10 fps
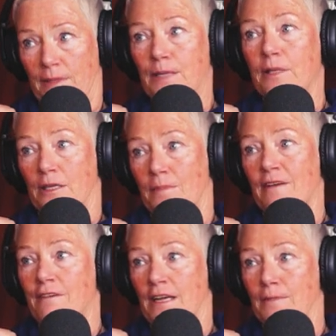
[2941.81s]
people in my
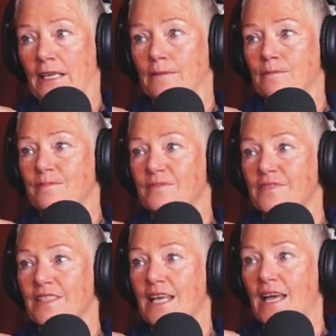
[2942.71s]
family.
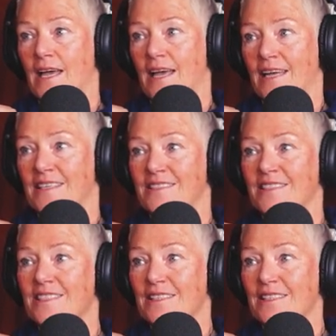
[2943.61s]
And a little bit